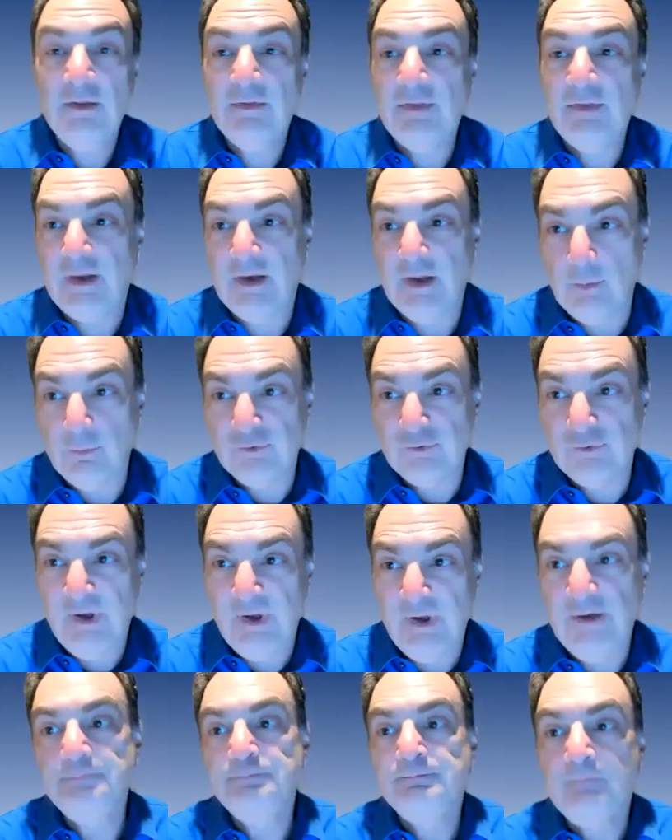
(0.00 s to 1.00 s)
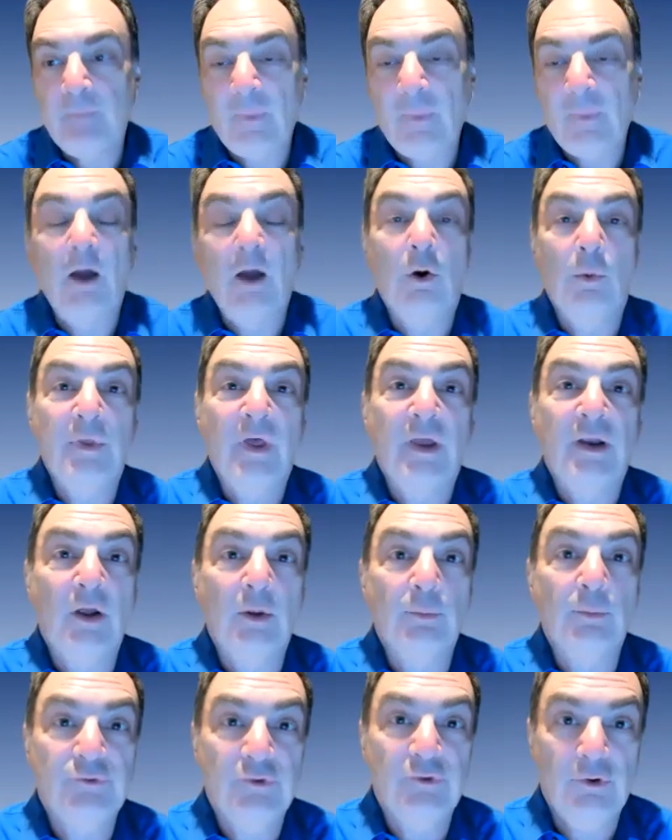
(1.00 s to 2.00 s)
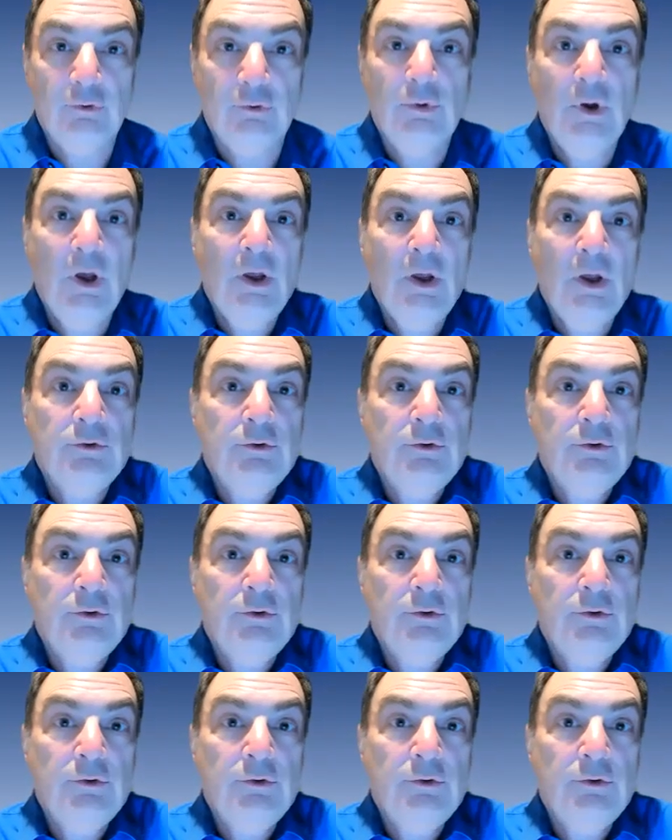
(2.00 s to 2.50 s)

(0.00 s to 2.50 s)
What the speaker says: That helps me. I hope that helps you.